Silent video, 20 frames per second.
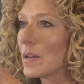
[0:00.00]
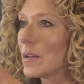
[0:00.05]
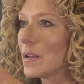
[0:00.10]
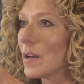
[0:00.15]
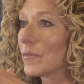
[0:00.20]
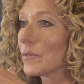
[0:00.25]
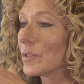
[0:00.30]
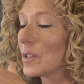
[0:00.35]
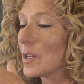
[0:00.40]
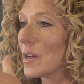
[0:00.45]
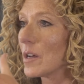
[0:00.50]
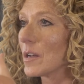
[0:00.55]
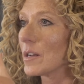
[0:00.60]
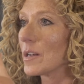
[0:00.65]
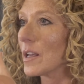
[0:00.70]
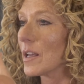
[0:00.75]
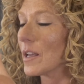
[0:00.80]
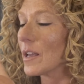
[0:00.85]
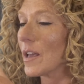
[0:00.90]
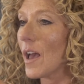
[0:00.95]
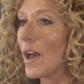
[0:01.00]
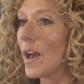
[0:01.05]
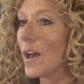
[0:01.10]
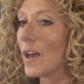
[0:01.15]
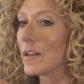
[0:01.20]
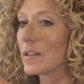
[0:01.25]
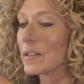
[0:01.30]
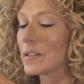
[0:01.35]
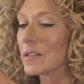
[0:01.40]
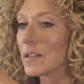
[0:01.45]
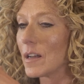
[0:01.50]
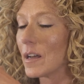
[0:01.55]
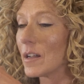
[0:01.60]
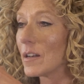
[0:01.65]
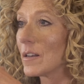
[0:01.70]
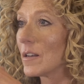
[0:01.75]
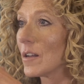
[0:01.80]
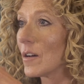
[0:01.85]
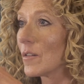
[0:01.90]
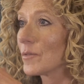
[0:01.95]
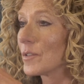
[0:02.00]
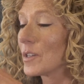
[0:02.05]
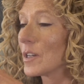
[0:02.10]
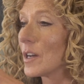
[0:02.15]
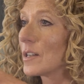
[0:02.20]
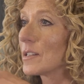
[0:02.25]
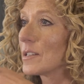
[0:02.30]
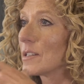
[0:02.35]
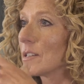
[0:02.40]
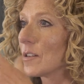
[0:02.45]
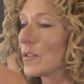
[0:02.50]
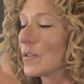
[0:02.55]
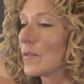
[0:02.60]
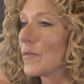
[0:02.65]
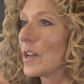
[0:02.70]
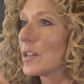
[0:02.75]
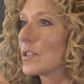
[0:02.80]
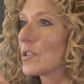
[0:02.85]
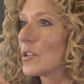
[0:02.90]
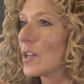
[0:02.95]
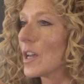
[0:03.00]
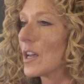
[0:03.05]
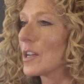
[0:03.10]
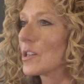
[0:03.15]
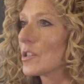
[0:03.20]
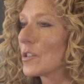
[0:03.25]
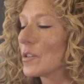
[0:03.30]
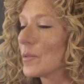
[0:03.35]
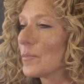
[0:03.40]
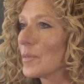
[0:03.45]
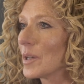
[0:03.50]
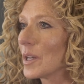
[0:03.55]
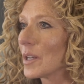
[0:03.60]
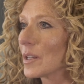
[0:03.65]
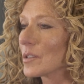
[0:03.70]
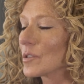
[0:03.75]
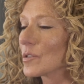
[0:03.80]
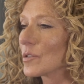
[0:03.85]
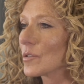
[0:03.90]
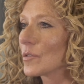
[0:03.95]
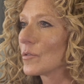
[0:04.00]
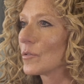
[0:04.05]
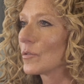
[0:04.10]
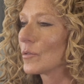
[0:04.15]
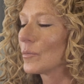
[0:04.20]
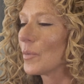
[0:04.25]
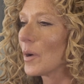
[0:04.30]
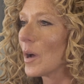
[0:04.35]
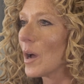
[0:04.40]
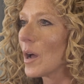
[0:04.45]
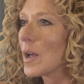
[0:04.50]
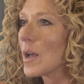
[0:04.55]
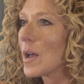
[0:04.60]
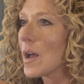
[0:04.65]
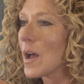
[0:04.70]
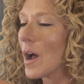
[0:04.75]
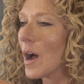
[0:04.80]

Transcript: I loved learning and I loved the idea of education and being at school, but